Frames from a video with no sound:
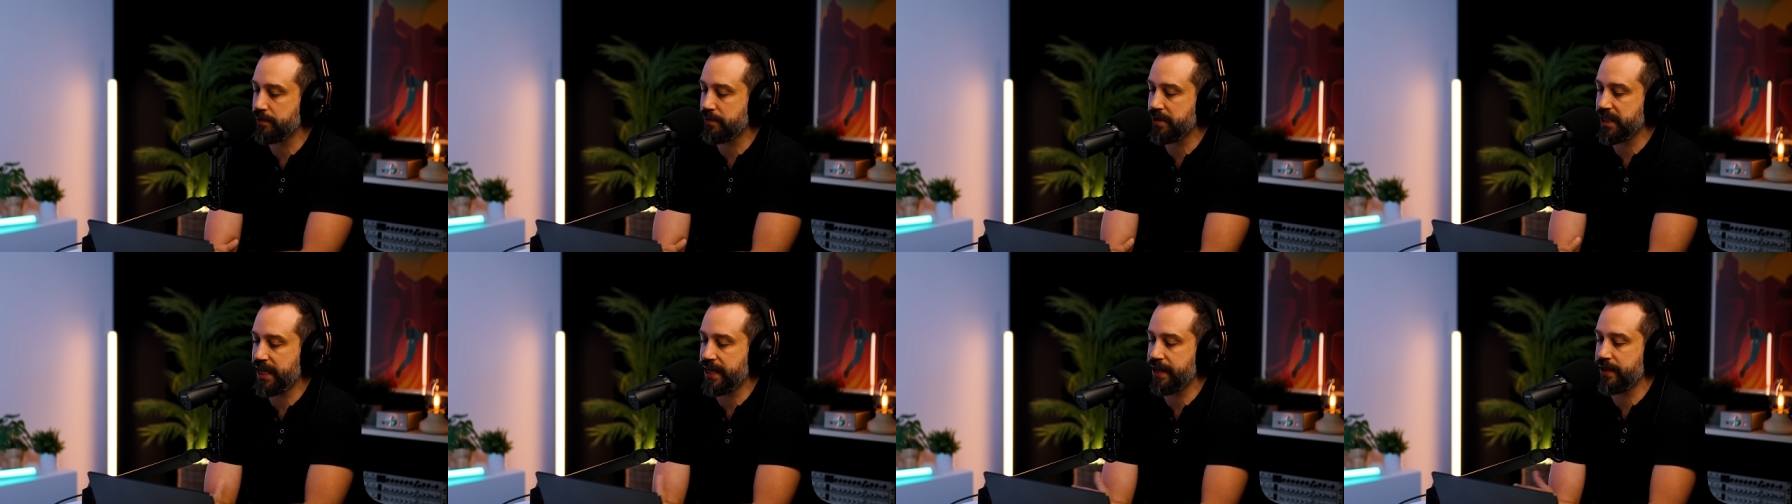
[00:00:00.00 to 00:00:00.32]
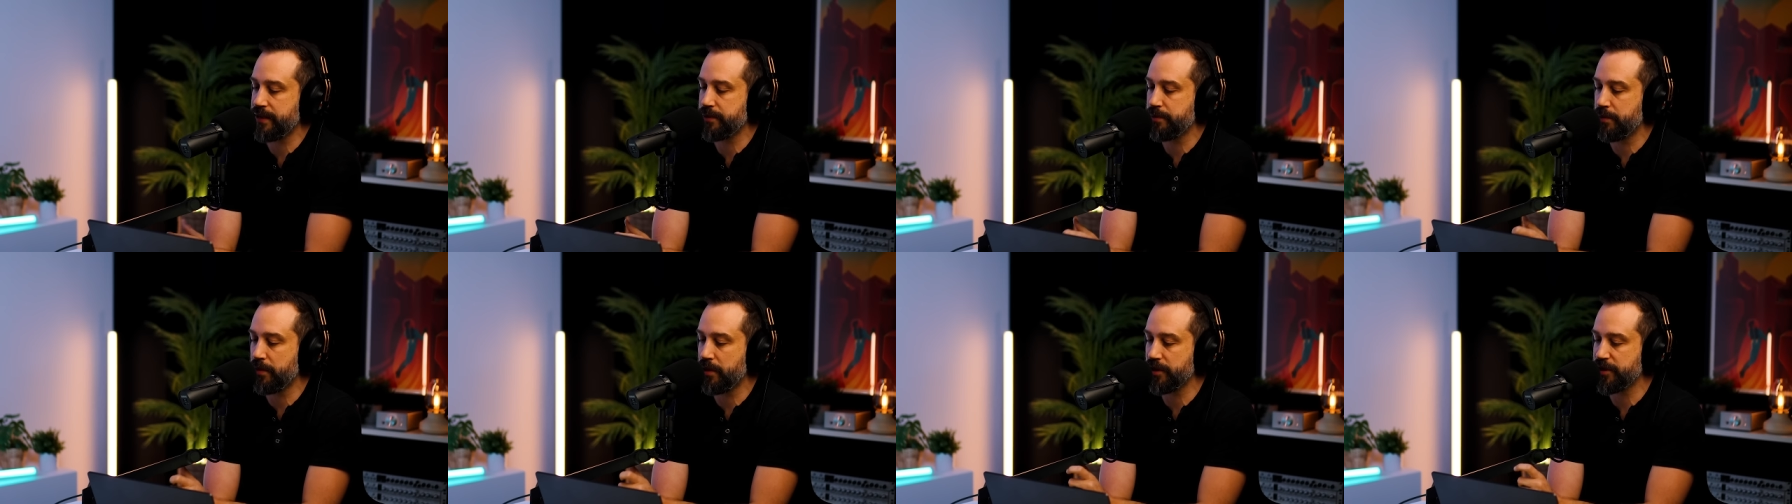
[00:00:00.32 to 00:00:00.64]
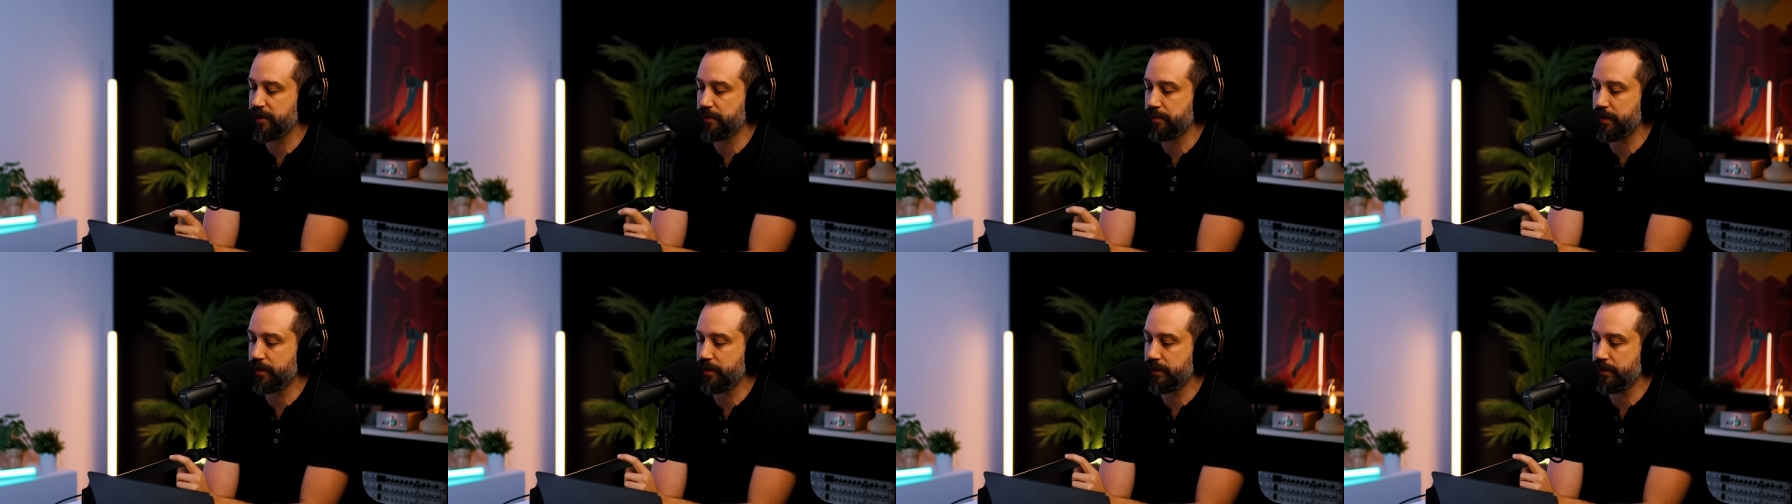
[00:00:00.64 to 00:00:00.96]
obtained
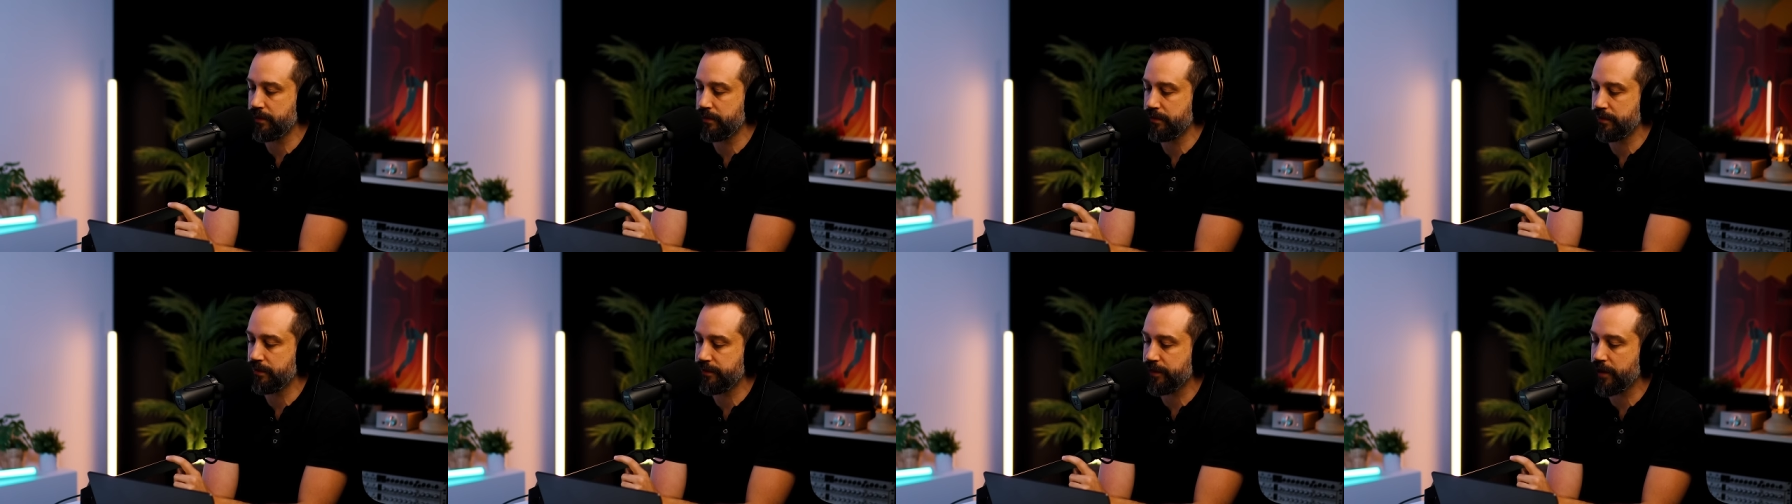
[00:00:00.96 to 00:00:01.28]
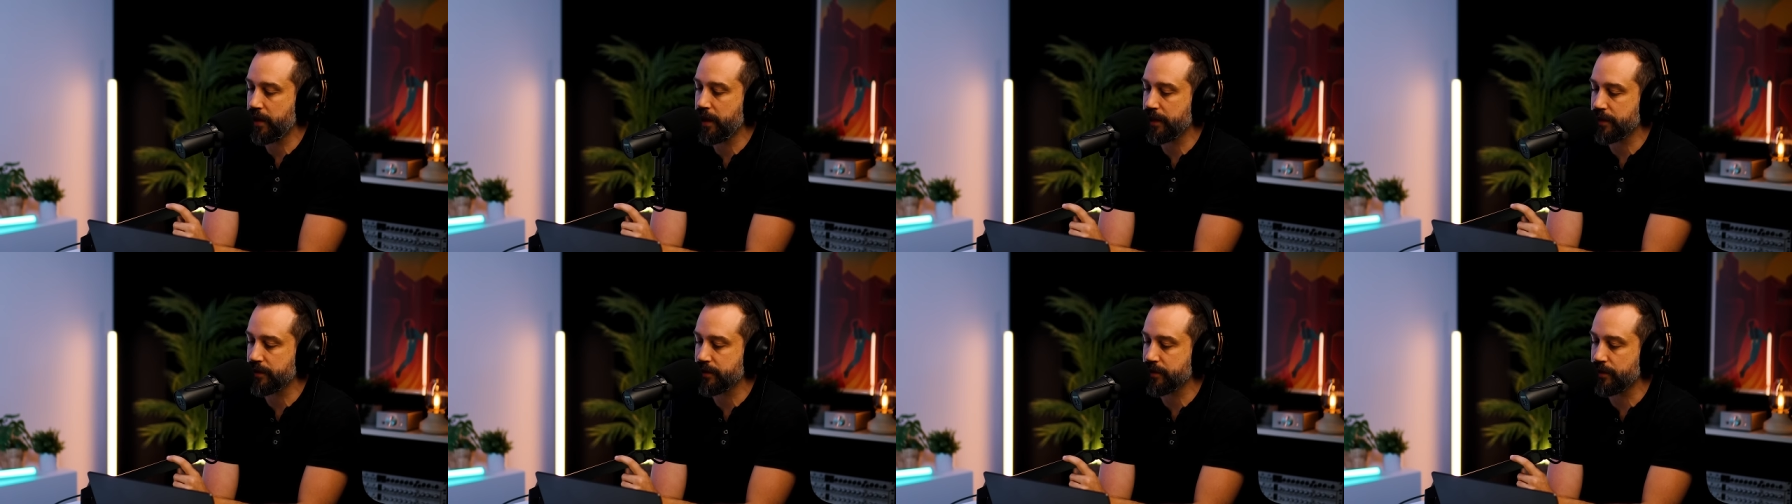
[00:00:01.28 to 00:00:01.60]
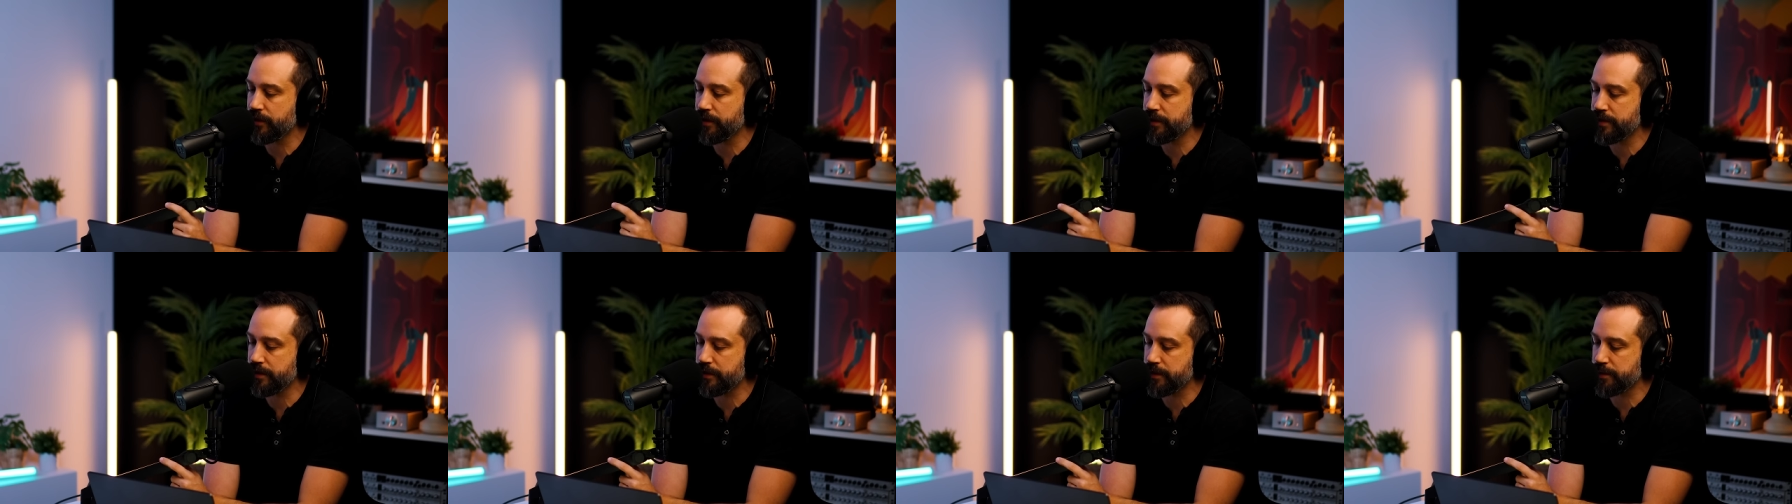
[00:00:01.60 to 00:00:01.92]
multiple flying
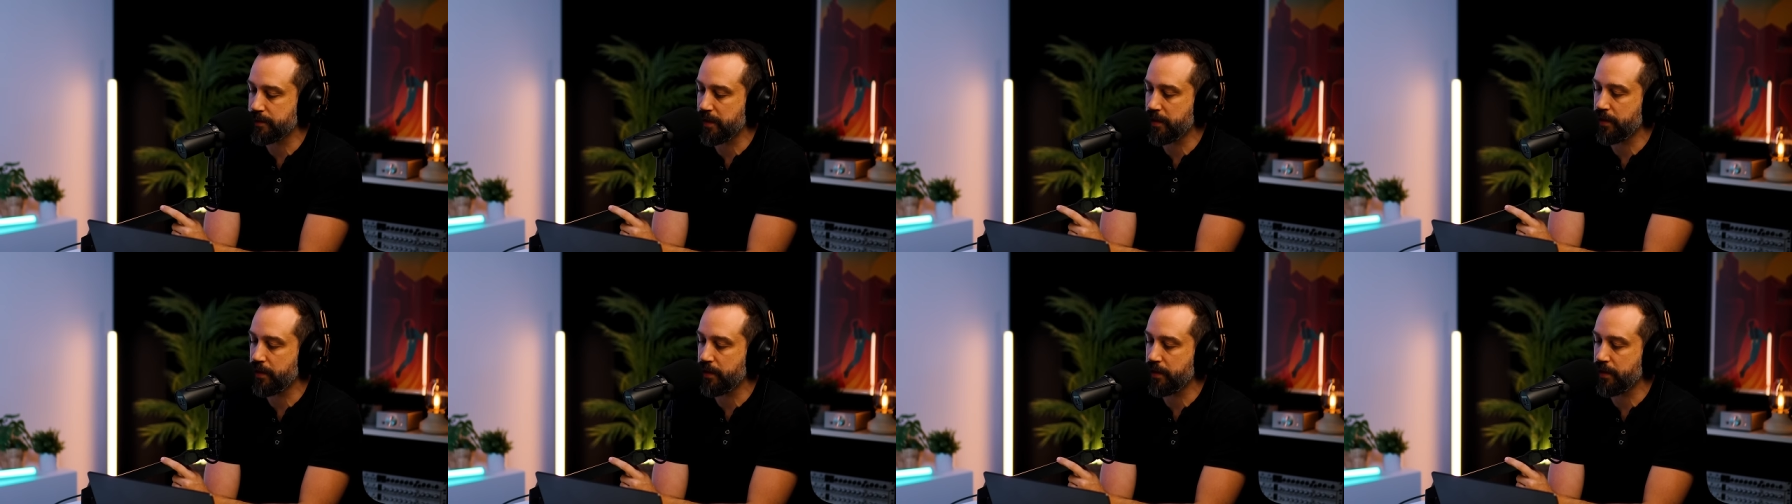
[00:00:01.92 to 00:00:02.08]
saucers.